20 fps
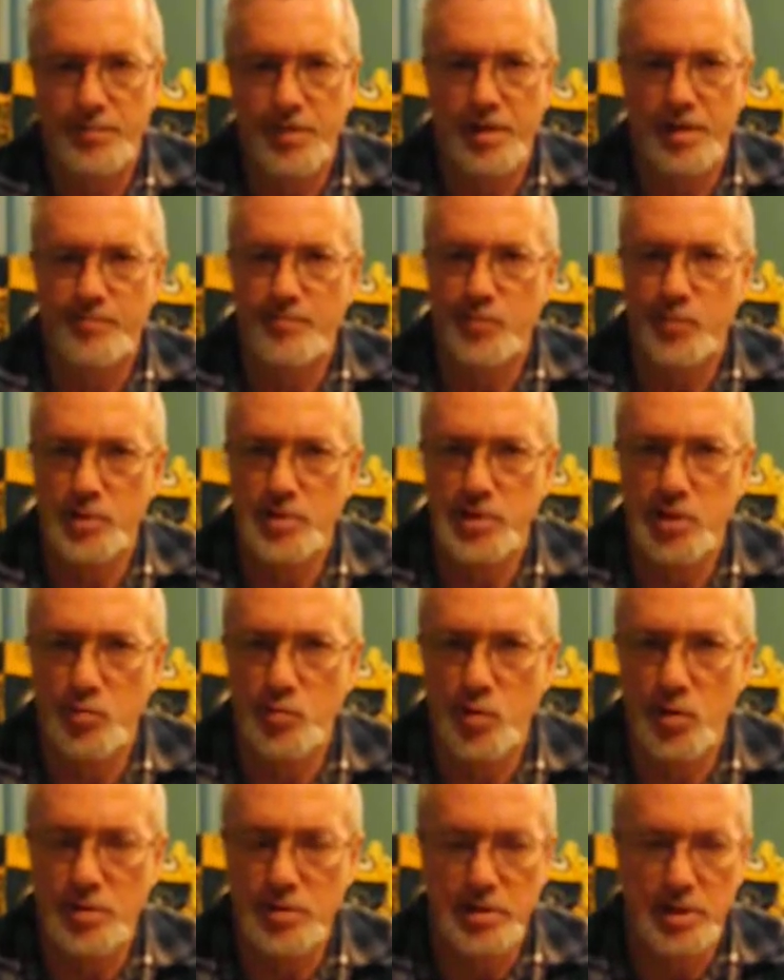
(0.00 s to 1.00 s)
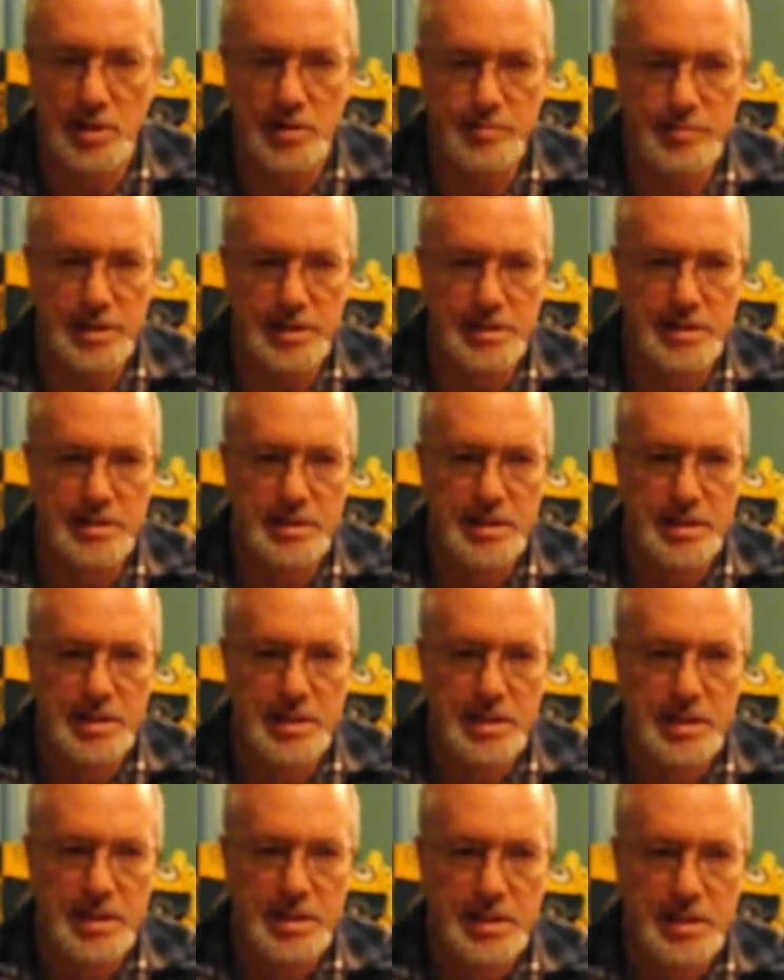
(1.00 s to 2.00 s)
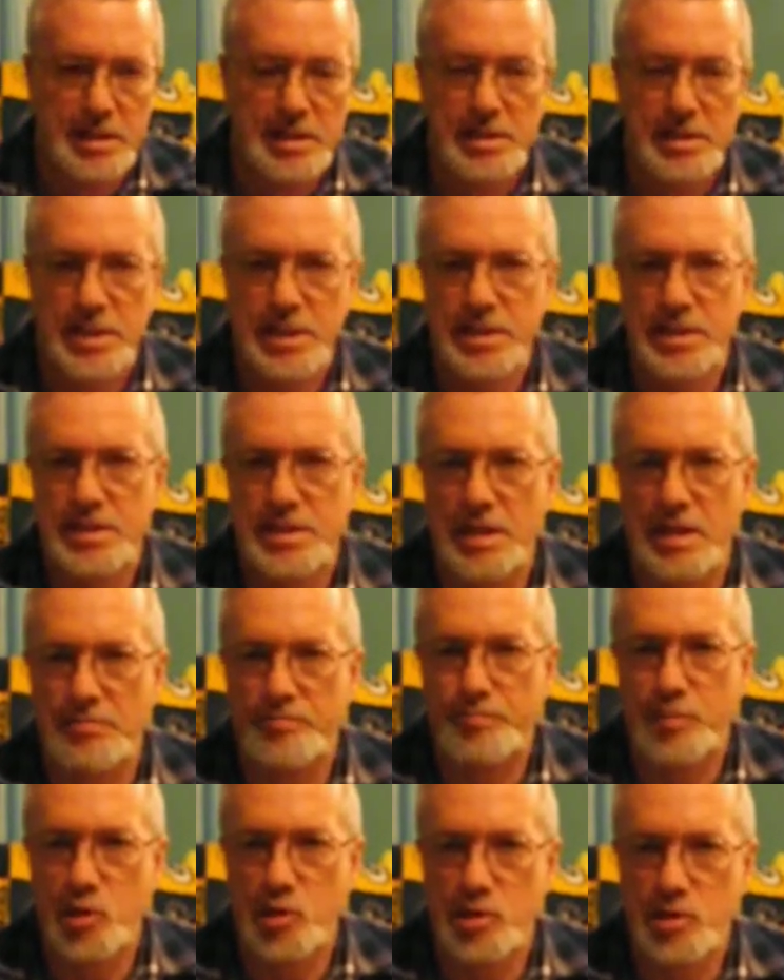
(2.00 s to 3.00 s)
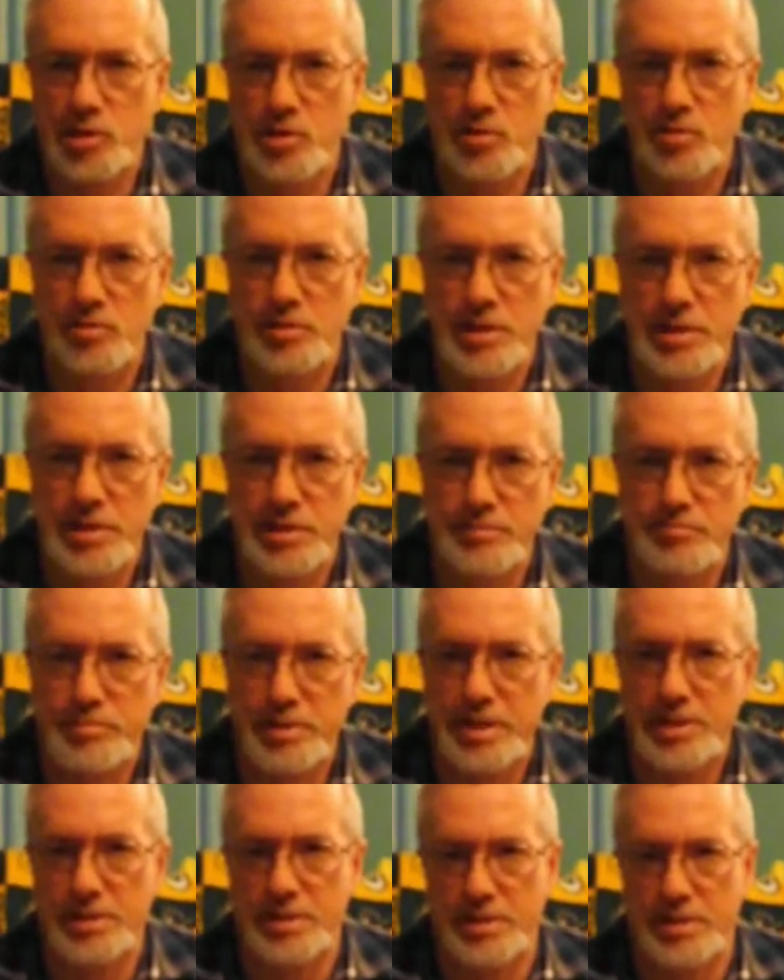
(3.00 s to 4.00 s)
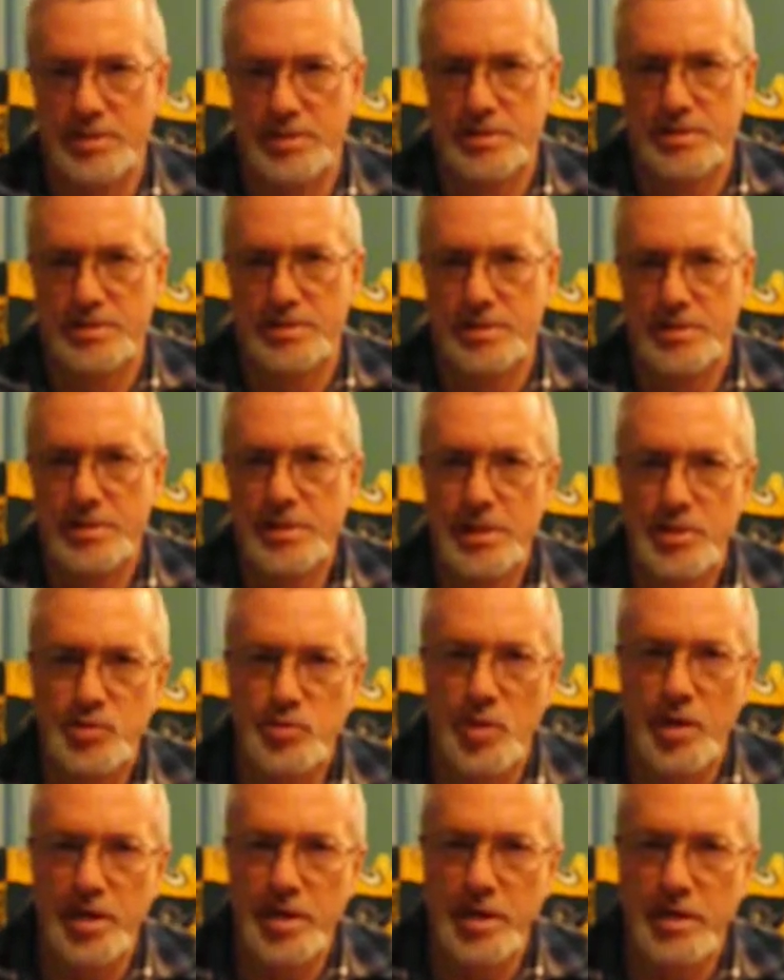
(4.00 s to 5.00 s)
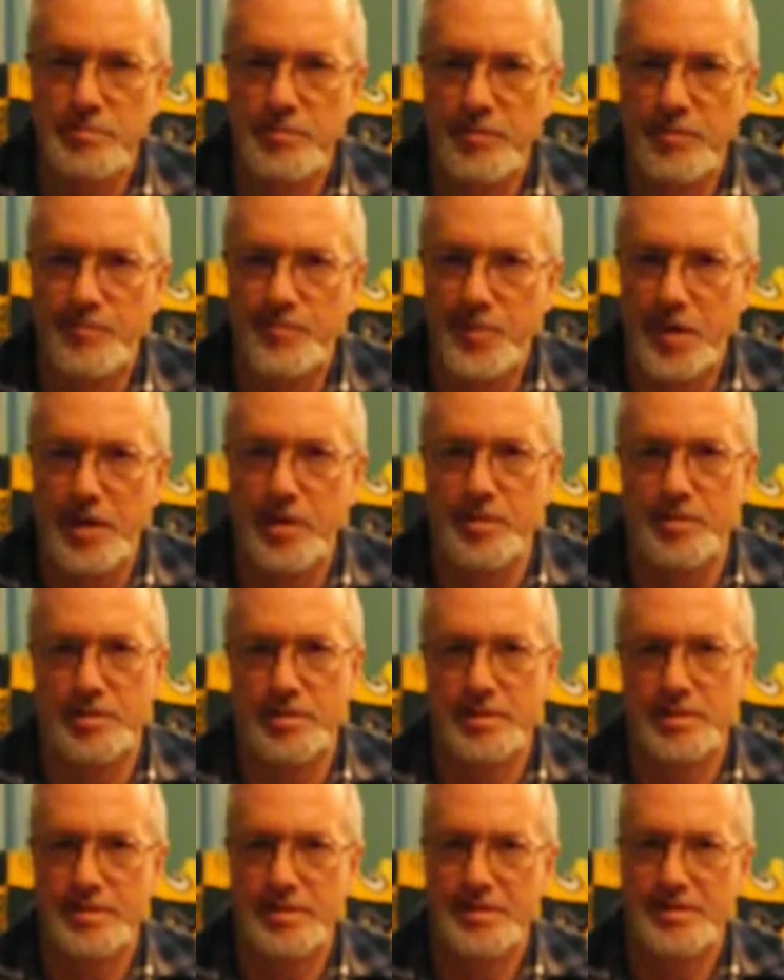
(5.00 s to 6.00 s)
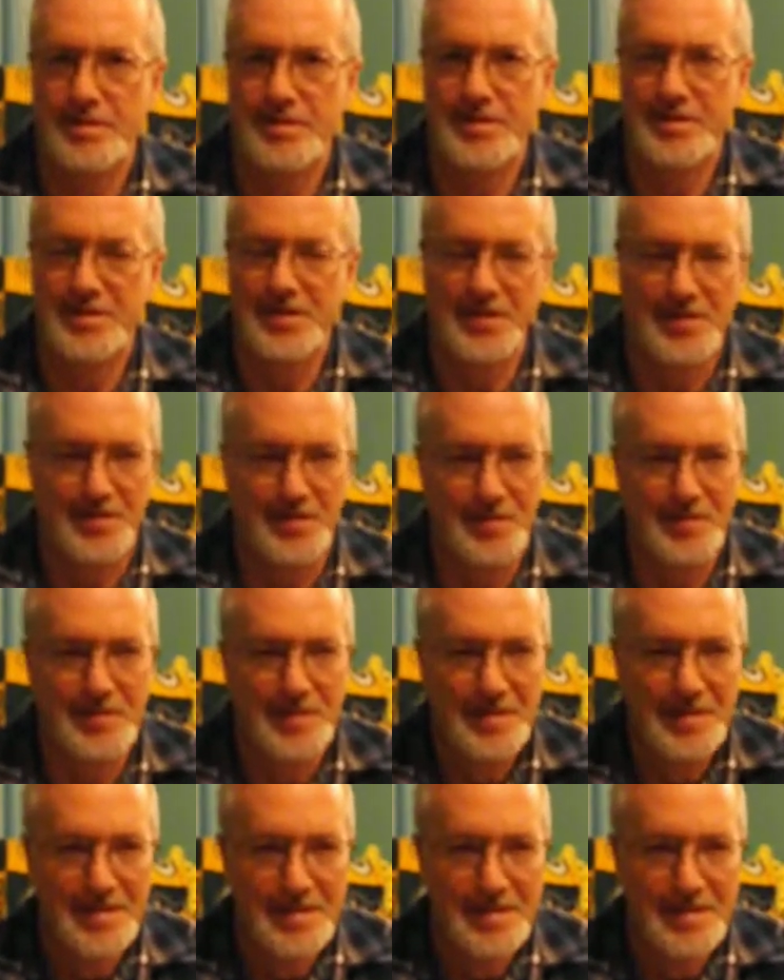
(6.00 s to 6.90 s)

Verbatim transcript: had friends at work tell me, this is not personal, this is business, and then try to get me fired, you know.